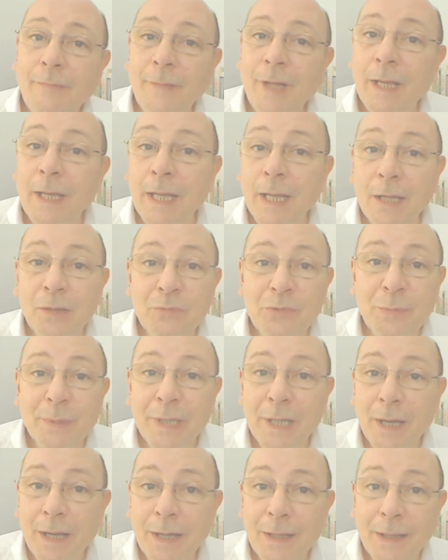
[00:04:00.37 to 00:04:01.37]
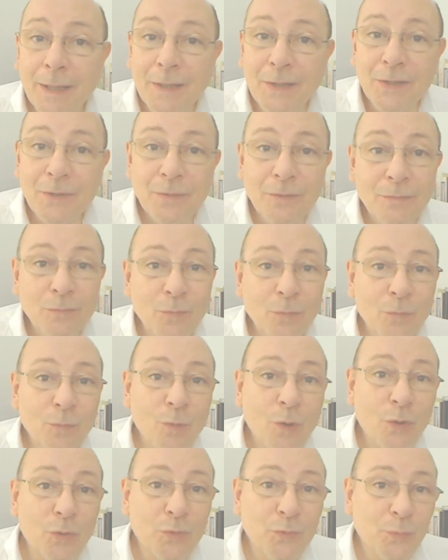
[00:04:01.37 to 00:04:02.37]
it helps me highlight
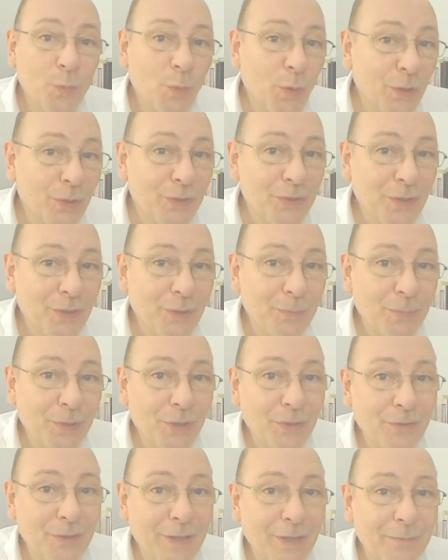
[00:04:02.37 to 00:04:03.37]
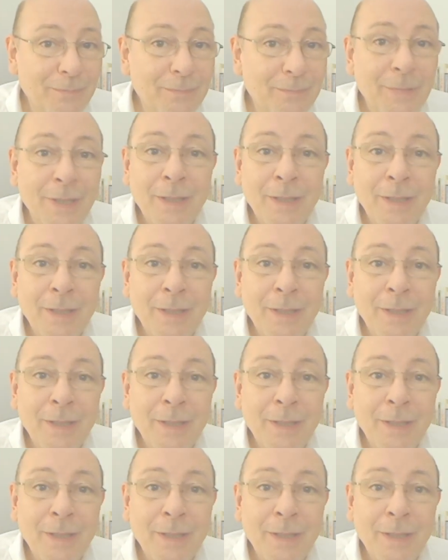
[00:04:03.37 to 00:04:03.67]
what works in the program